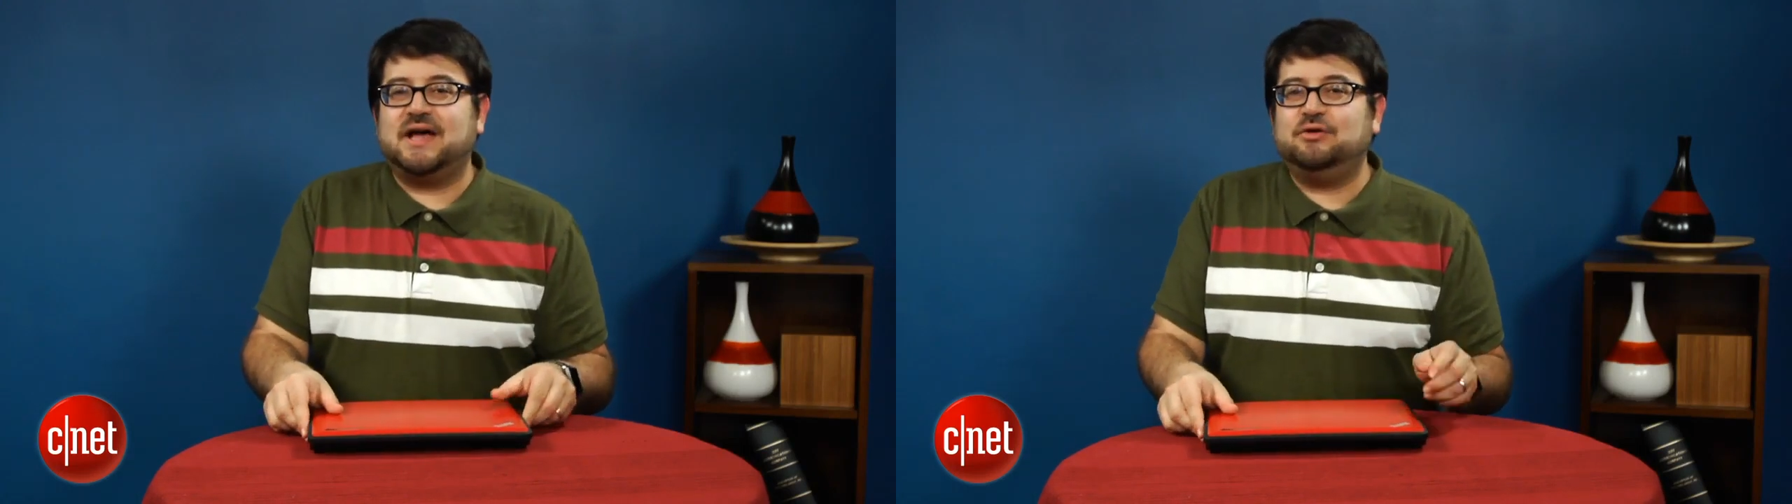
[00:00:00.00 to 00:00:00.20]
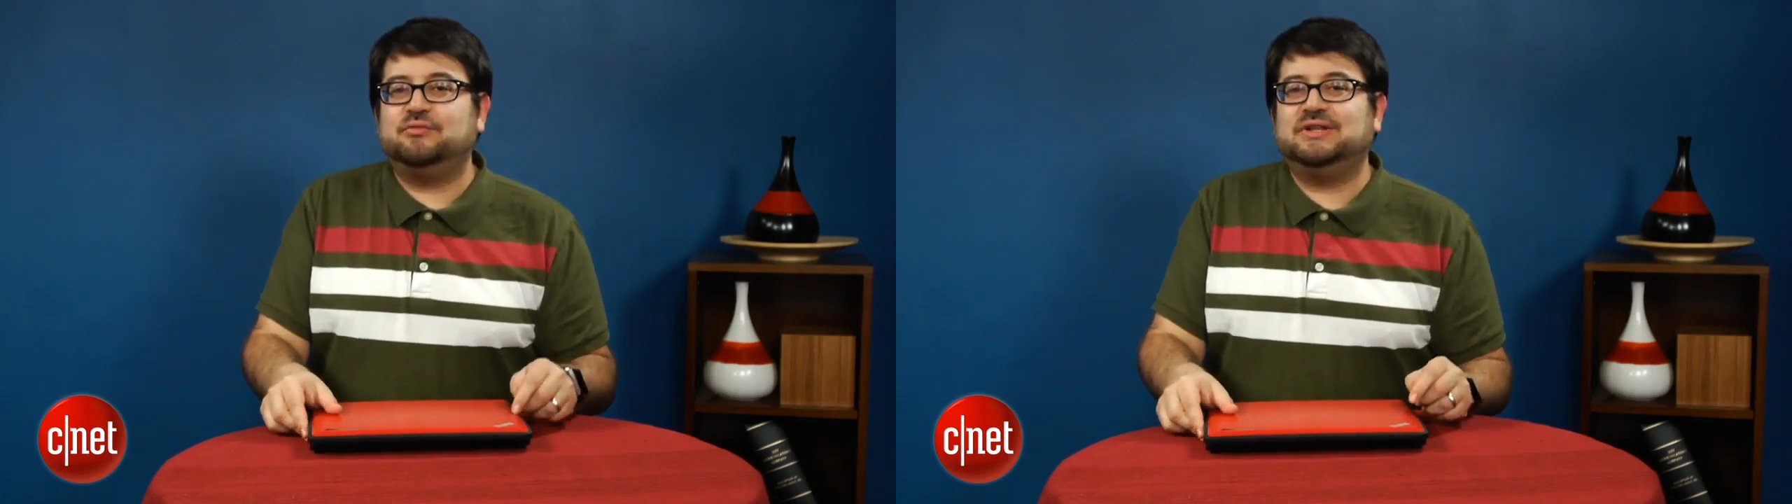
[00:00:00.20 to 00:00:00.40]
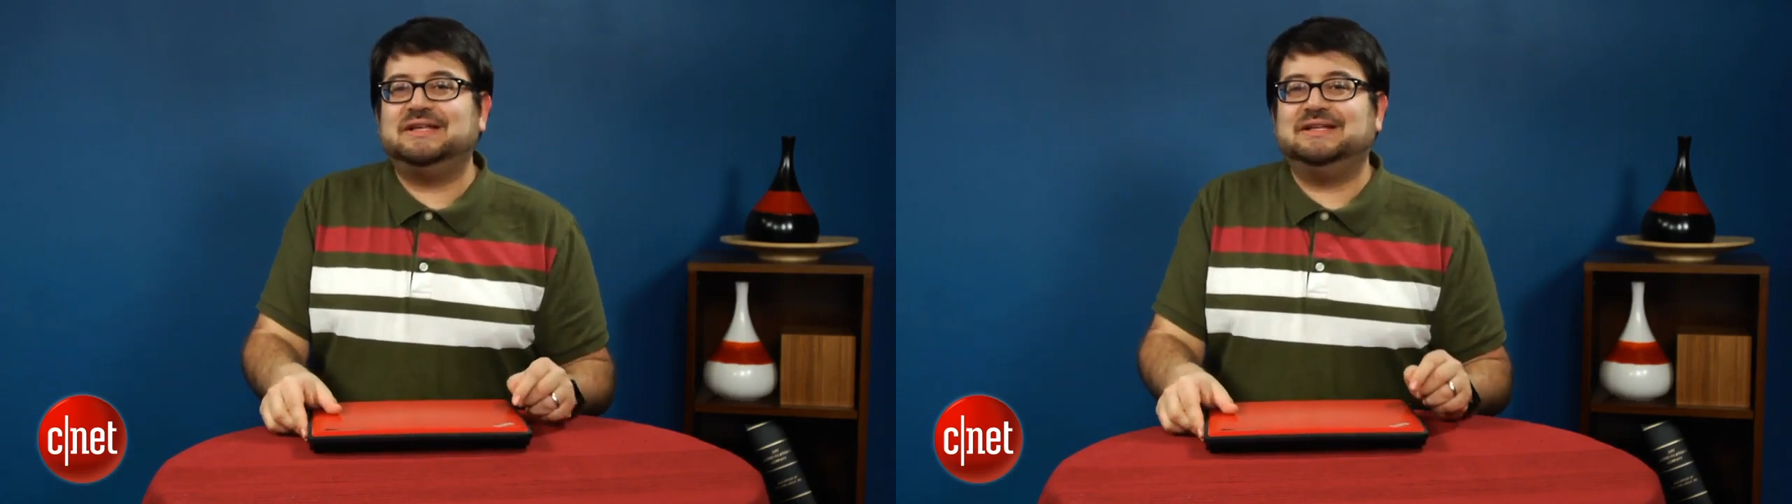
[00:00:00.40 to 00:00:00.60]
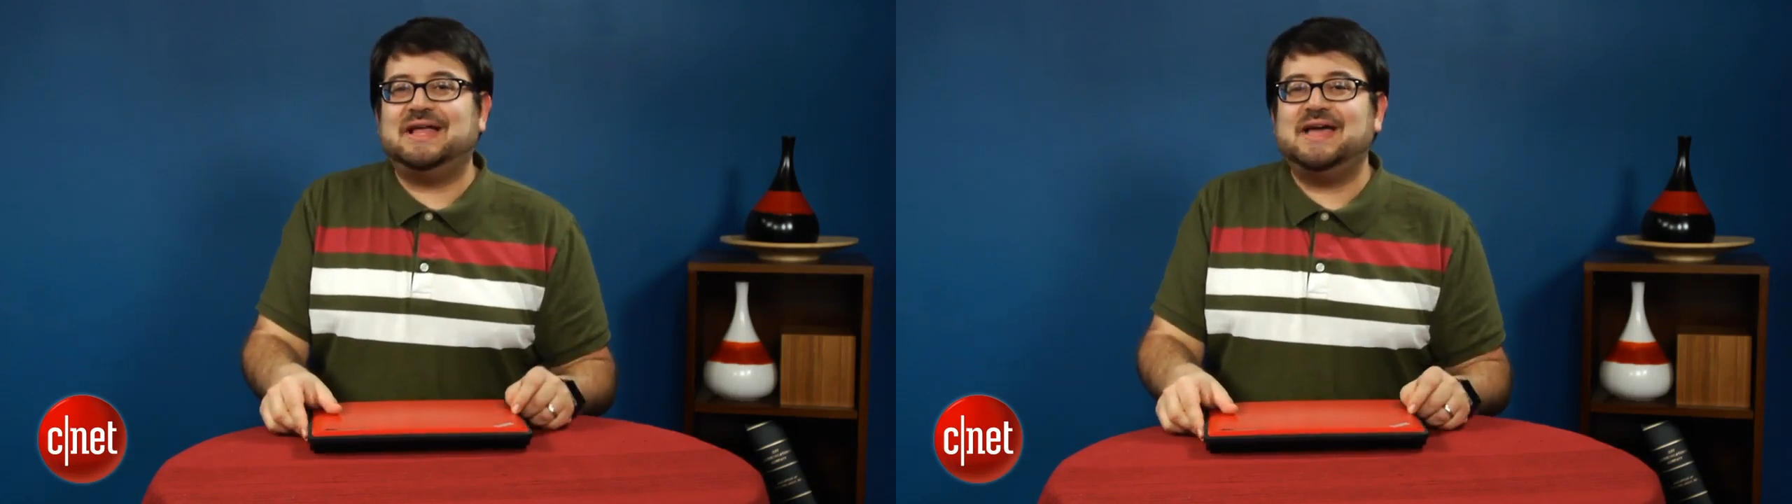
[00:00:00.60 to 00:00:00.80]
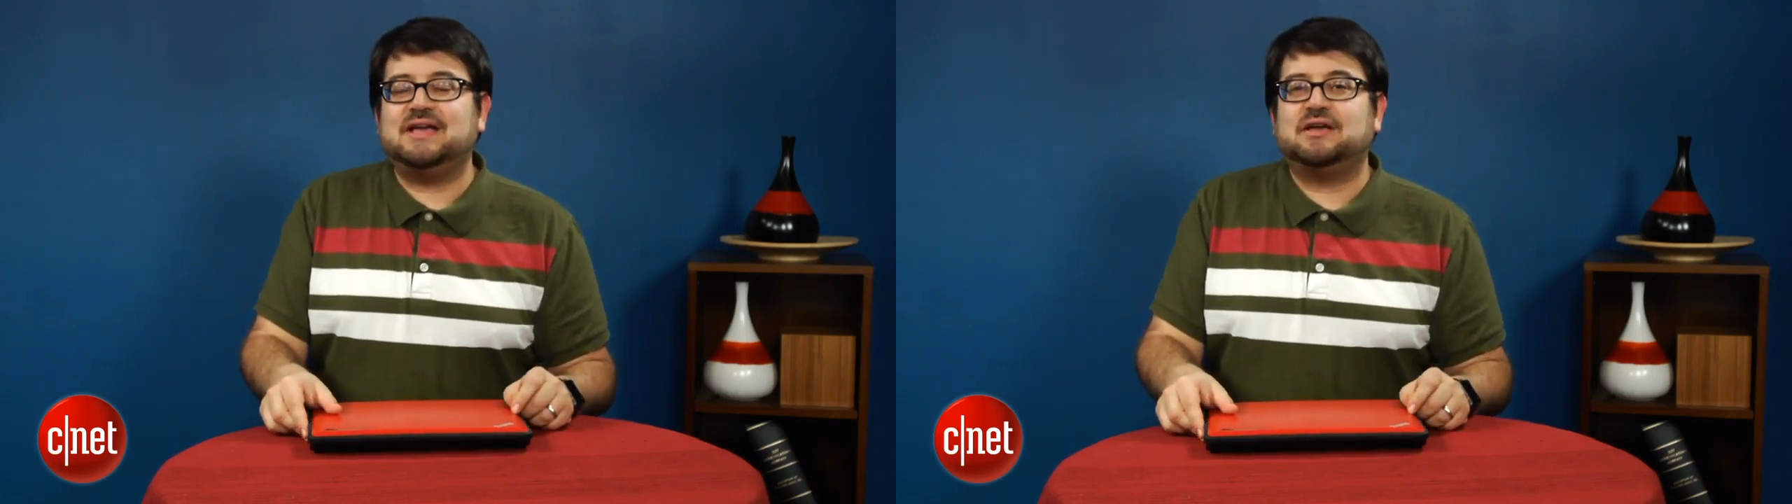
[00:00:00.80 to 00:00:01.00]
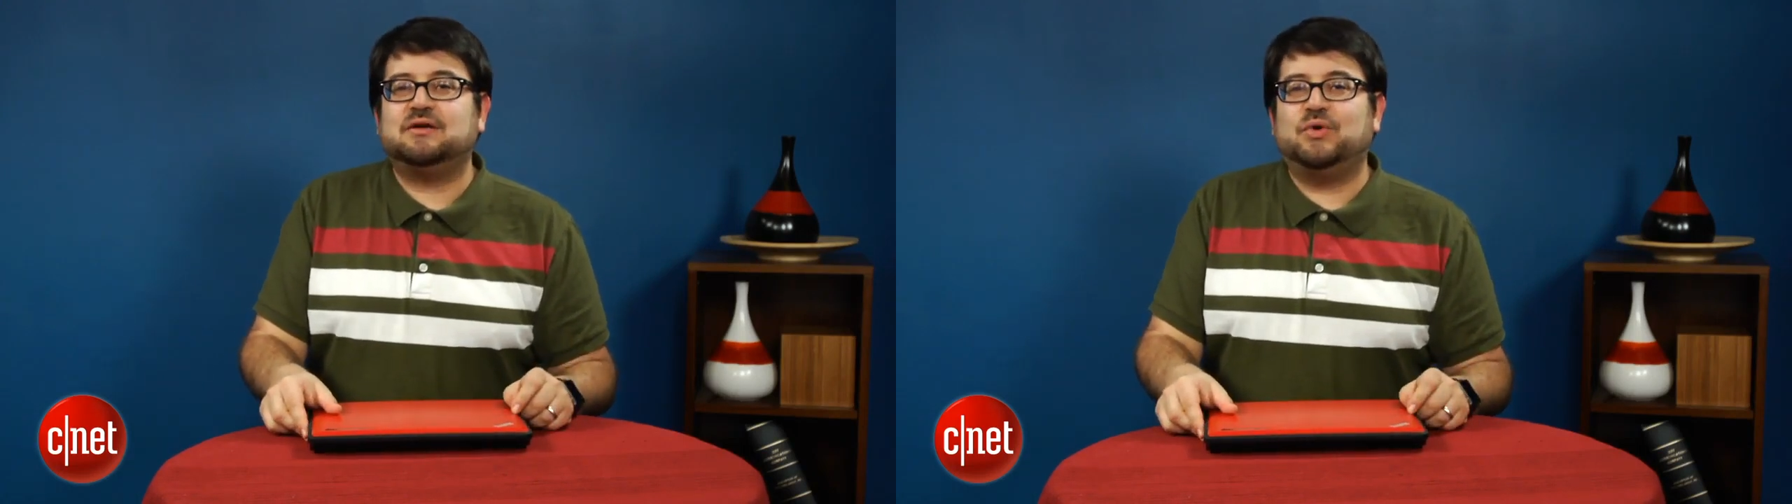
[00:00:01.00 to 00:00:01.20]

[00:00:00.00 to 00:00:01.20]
I don't really like